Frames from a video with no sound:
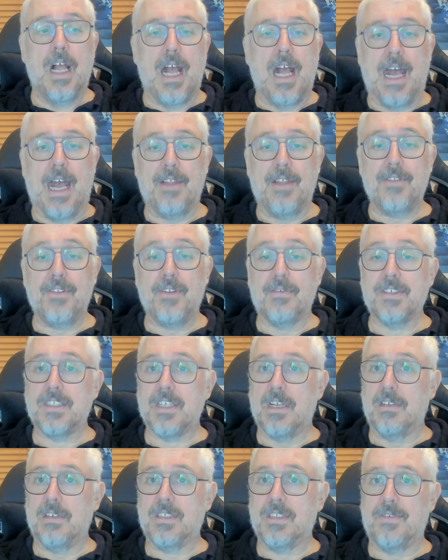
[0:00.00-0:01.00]
And the
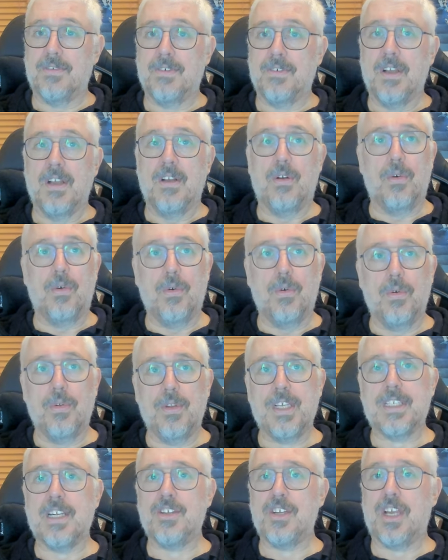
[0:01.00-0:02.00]
result of all
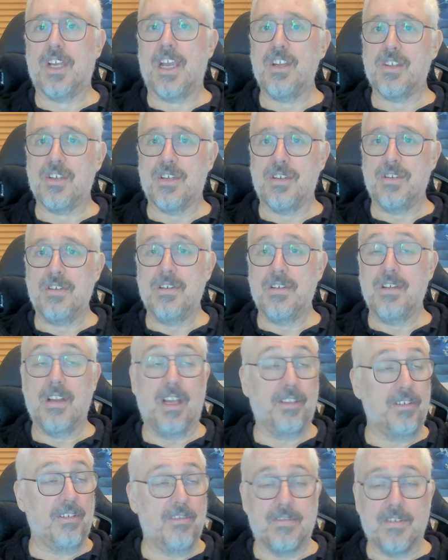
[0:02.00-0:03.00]
this education
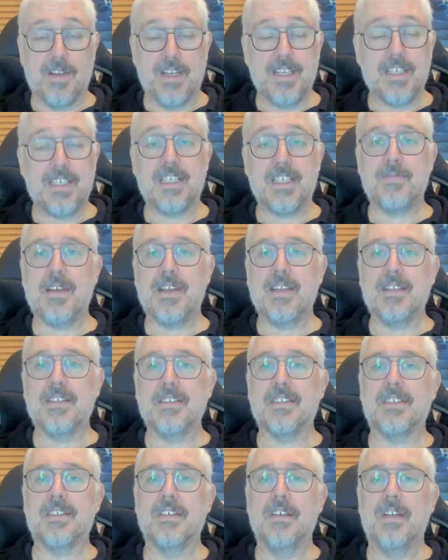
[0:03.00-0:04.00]
at great
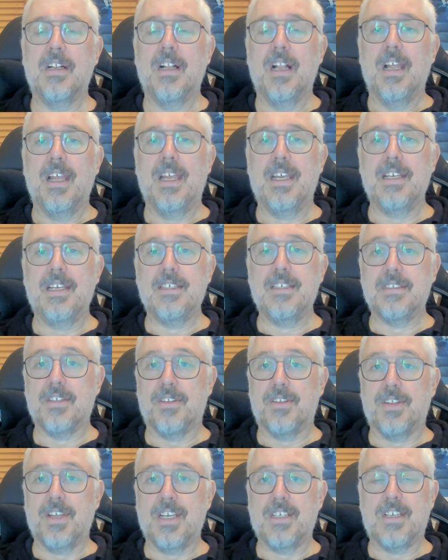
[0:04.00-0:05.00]
expense is
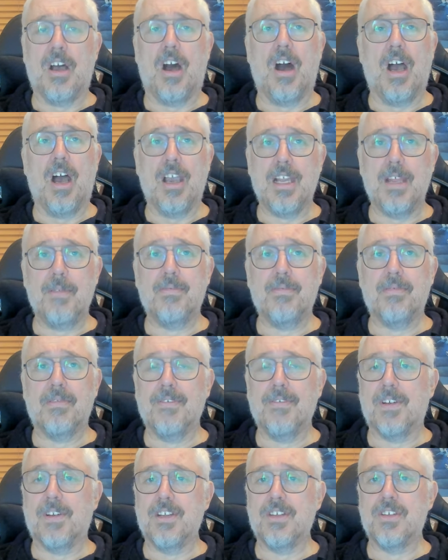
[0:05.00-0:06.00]
that these highly
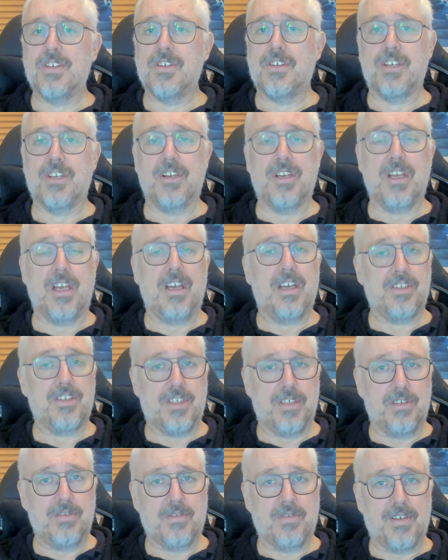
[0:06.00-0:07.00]
privileged
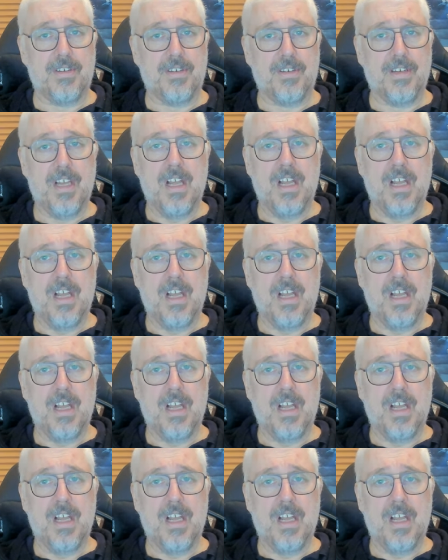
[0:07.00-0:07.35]
children